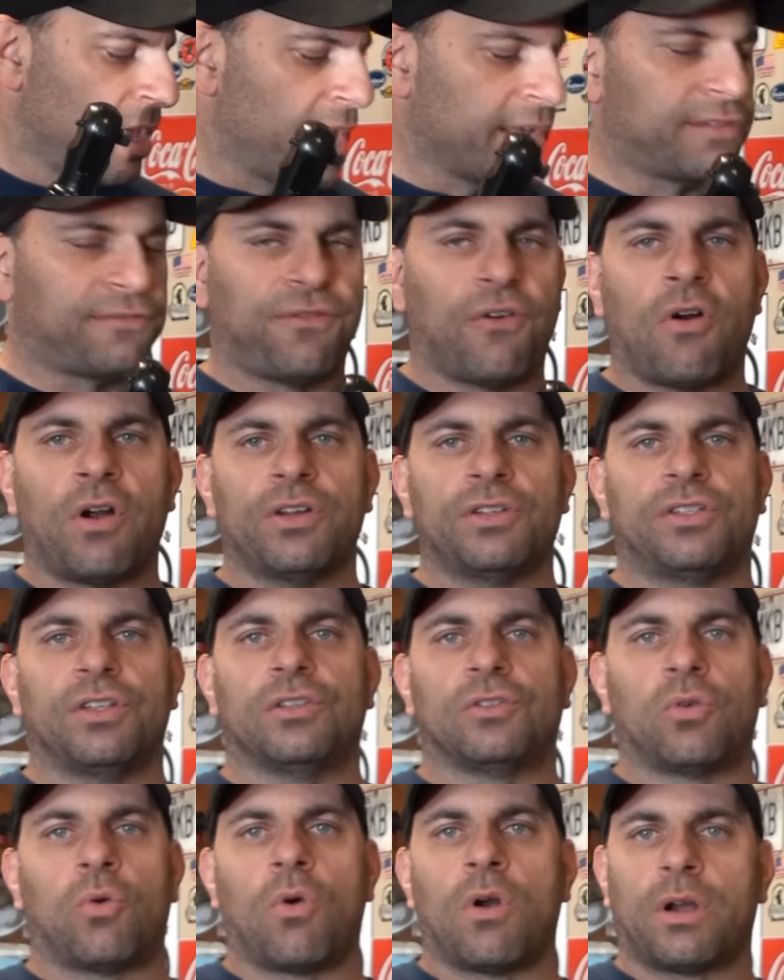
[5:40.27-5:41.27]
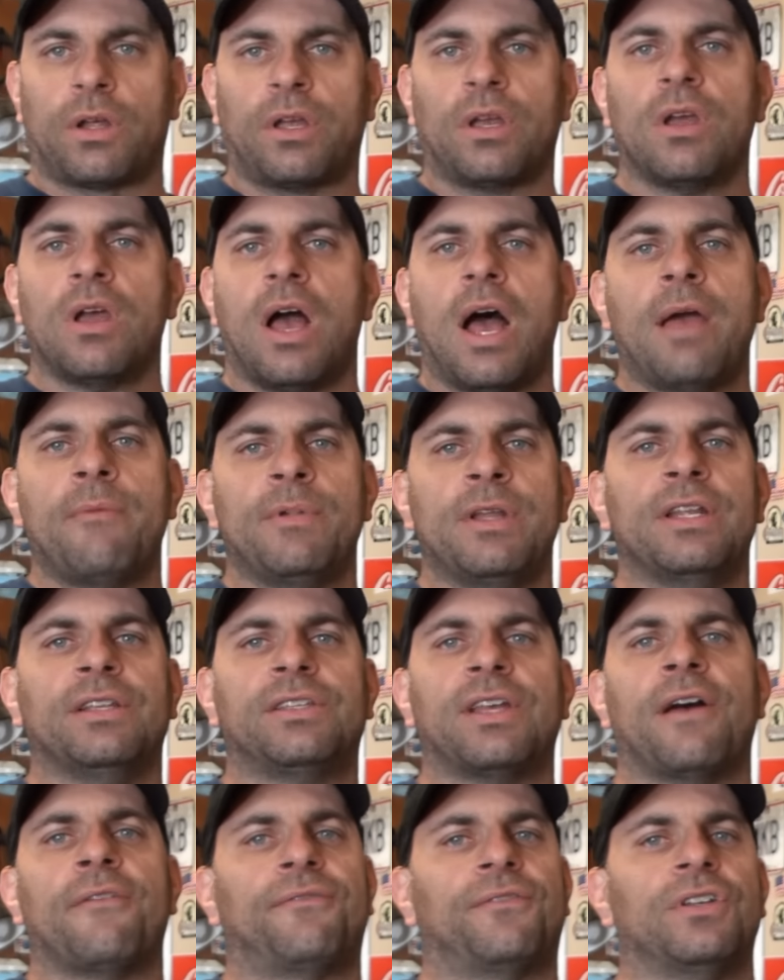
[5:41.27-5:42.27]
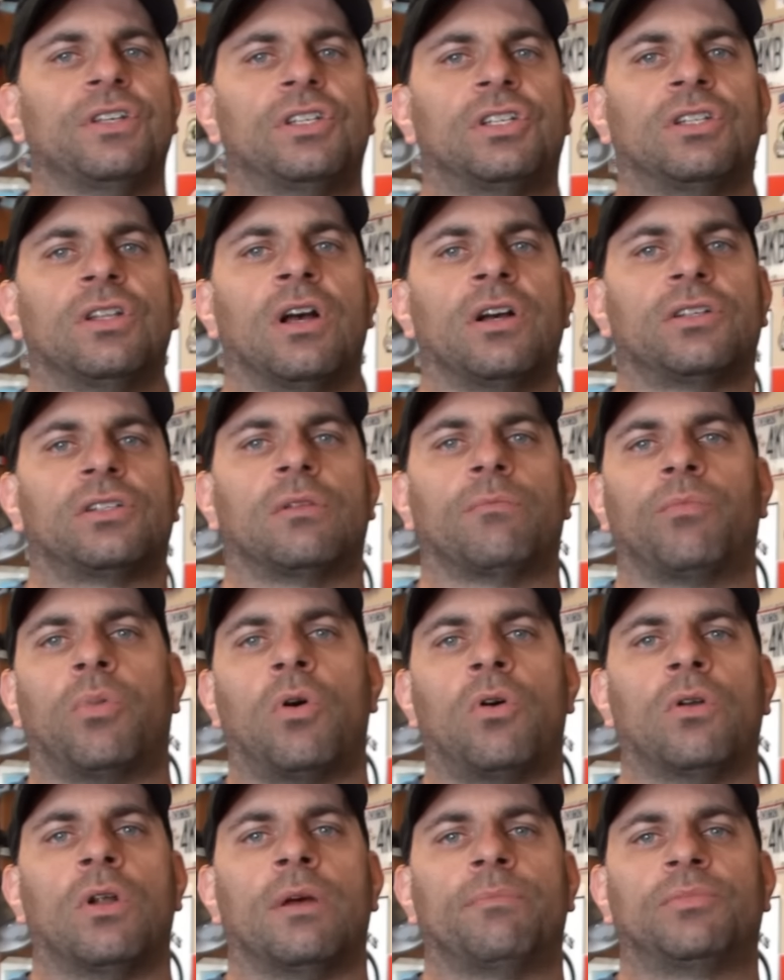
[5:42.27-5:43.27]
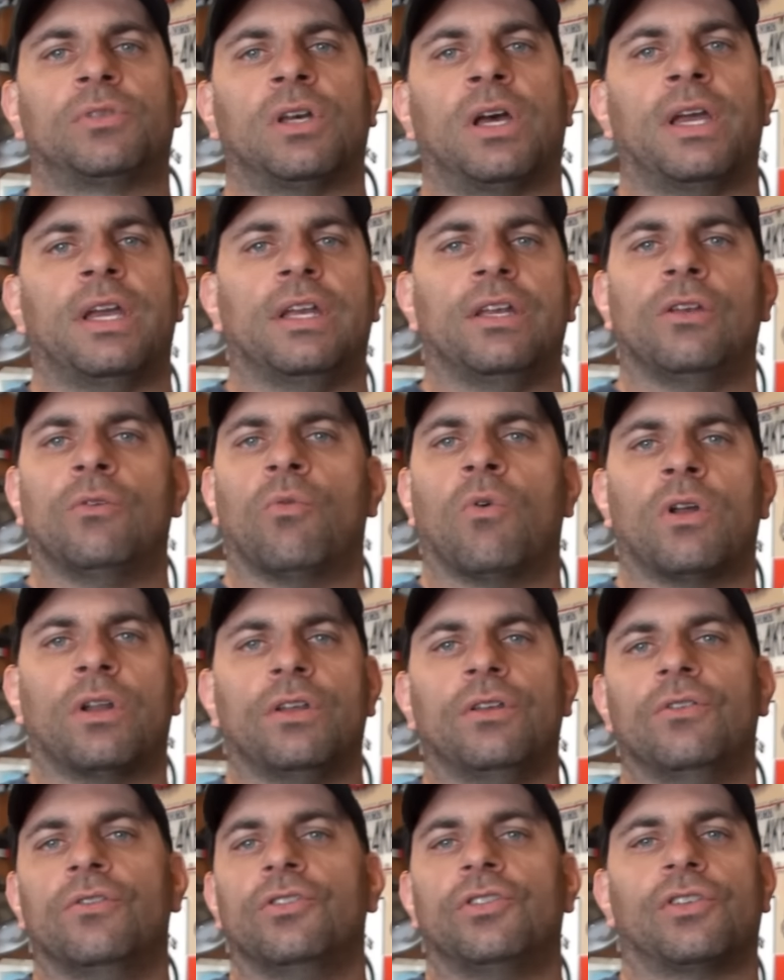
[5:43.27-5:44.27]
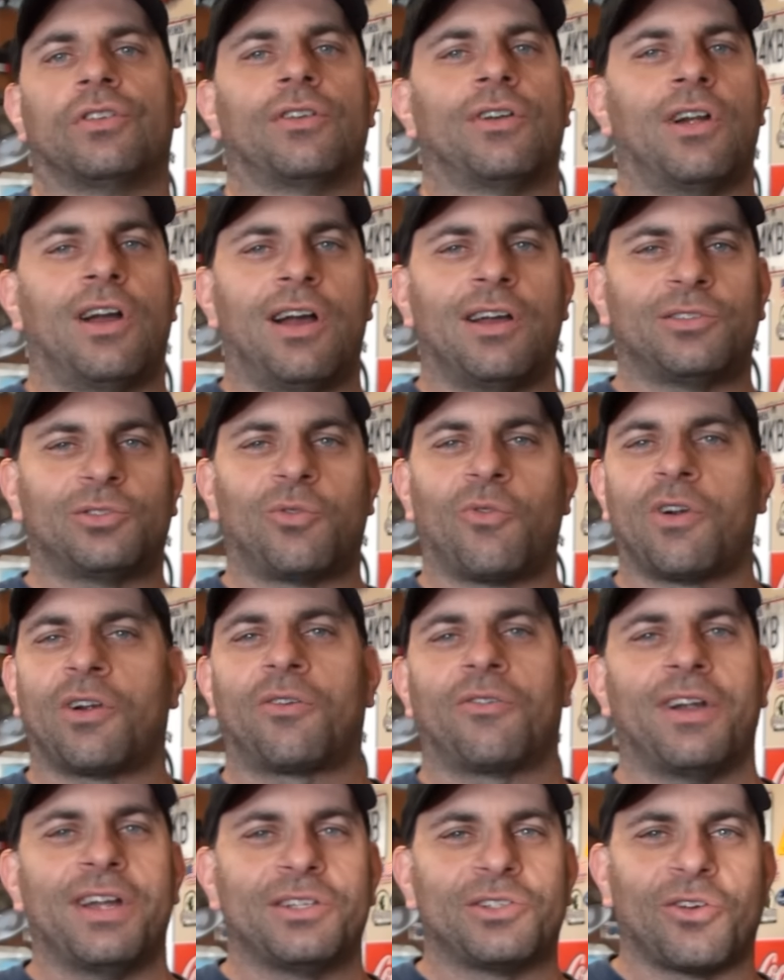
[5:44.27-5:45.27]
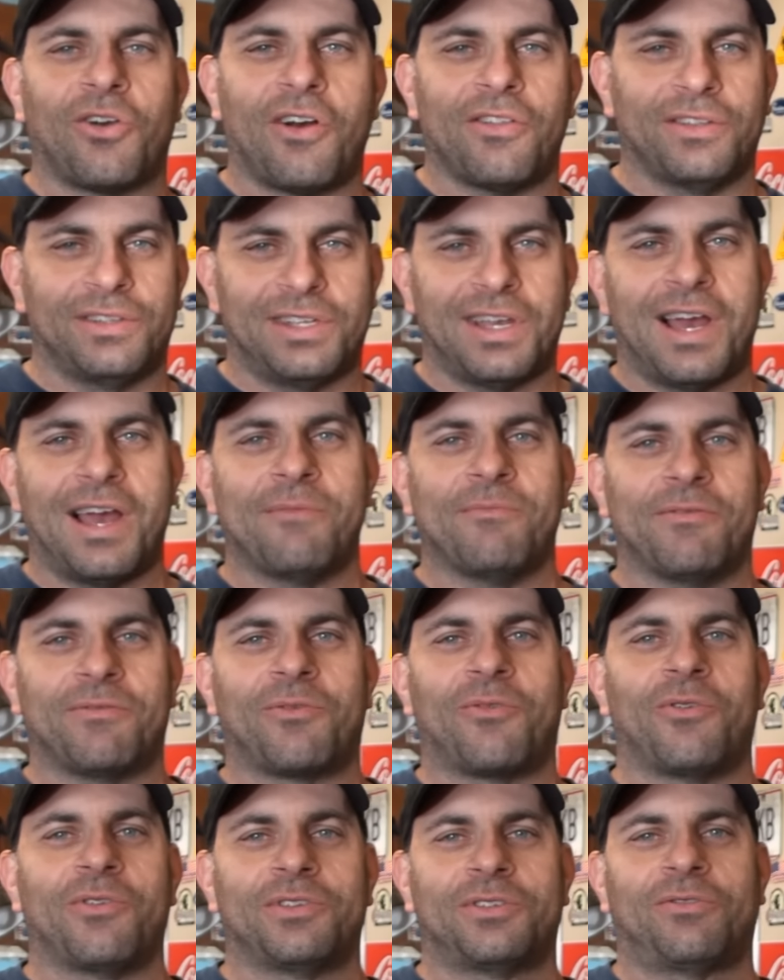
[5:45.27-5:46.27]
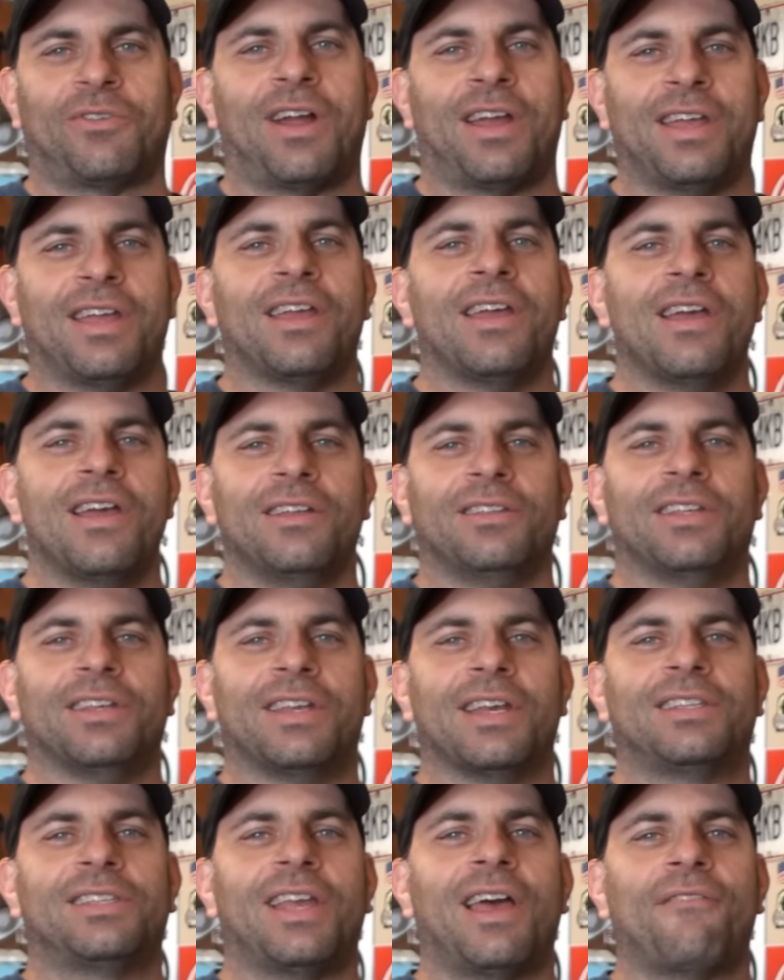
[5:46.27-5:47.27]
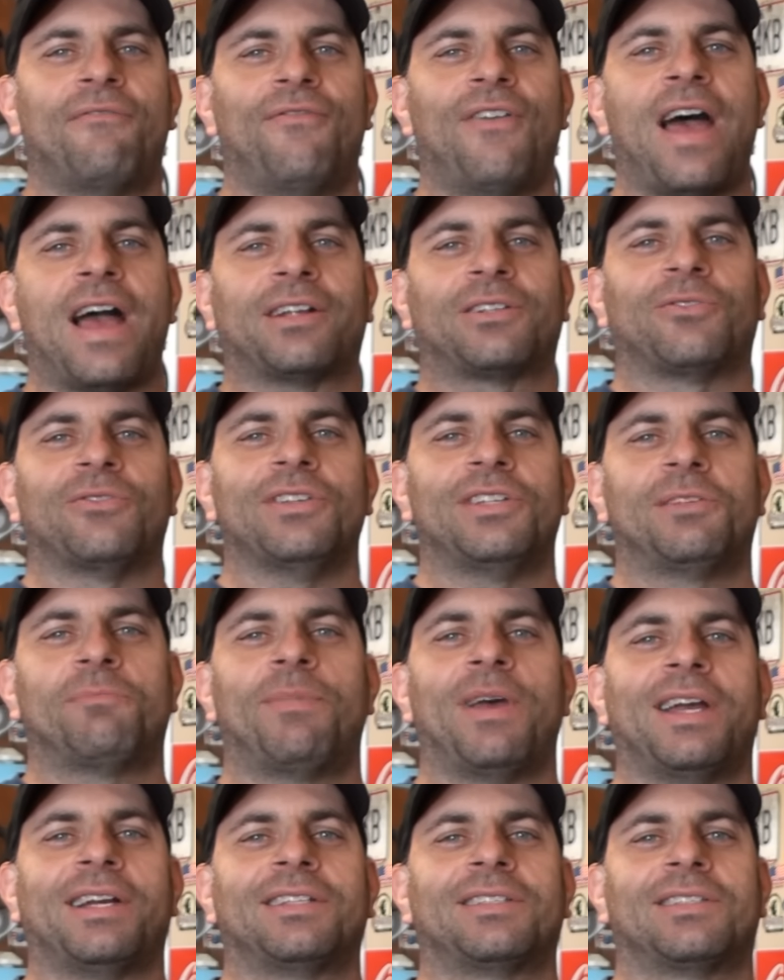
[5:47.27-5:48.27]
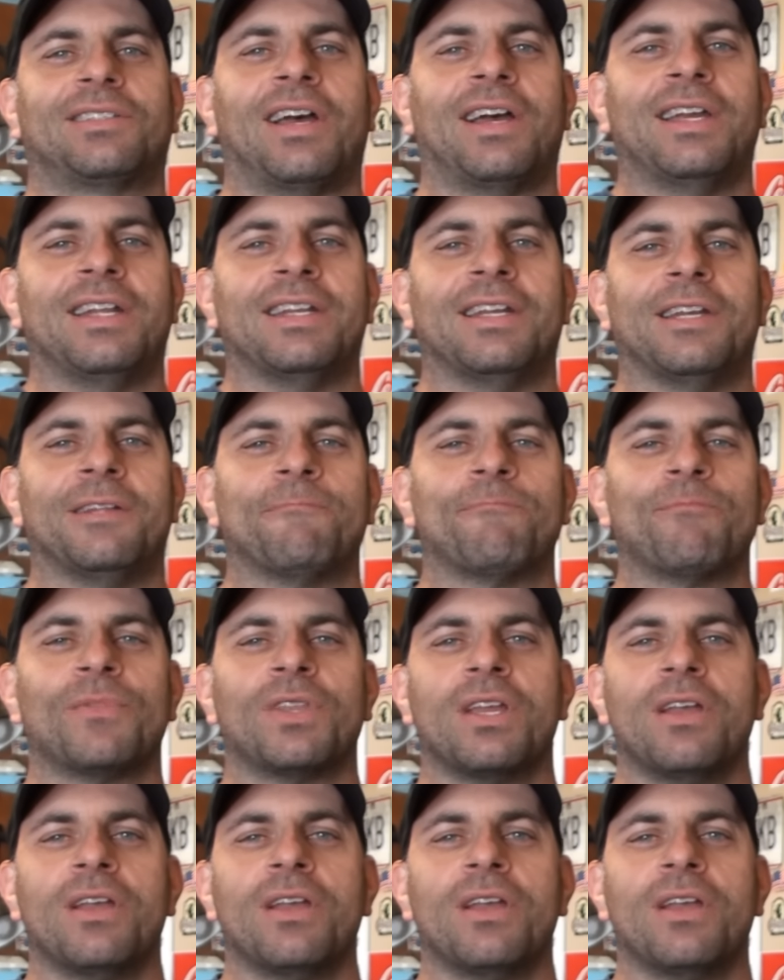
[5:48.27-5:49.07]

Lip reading: As far as the torque, I mean, it definitely snugs the bolt up tight. You want to use your torque wrench all the time, of course, right? To get that factory spec tightening.